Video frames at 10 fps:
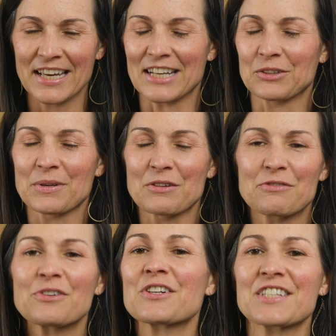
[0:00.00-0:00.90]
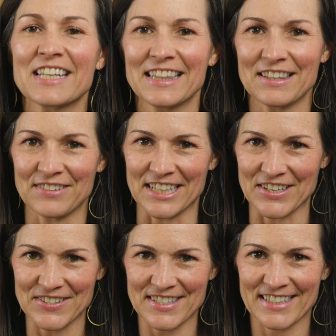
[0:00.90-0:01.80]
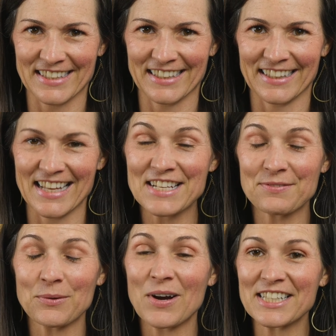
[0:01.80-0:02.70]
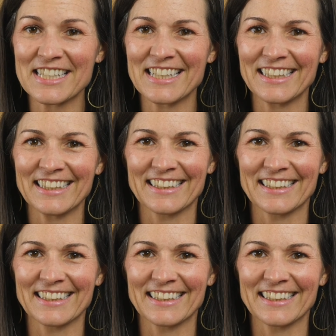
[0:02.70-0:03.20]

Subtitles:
and you'll be the first to get the videos. Thanks for watching.